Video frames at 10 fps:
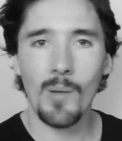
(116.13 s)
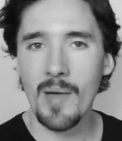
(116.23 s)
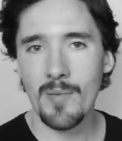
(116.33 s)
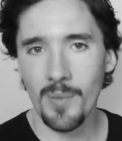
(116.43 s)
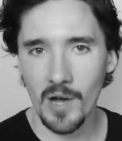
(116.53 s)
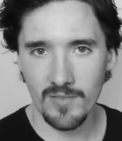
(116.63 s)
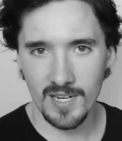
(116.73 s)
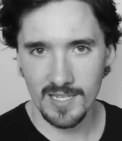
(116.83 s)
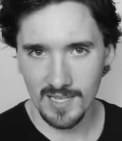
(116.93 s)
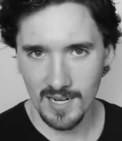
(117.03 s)
Well, maybe part of
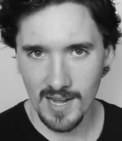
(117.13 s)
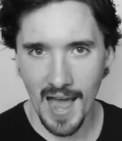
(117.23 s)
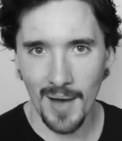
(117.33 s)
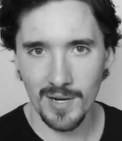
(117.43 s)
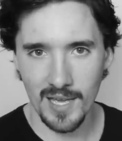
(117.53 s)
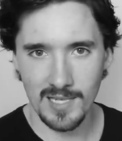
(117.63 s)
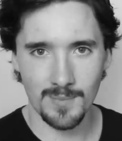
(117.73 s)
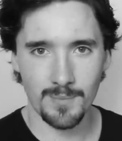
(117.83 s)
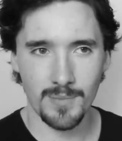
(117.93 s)
it is that nowadays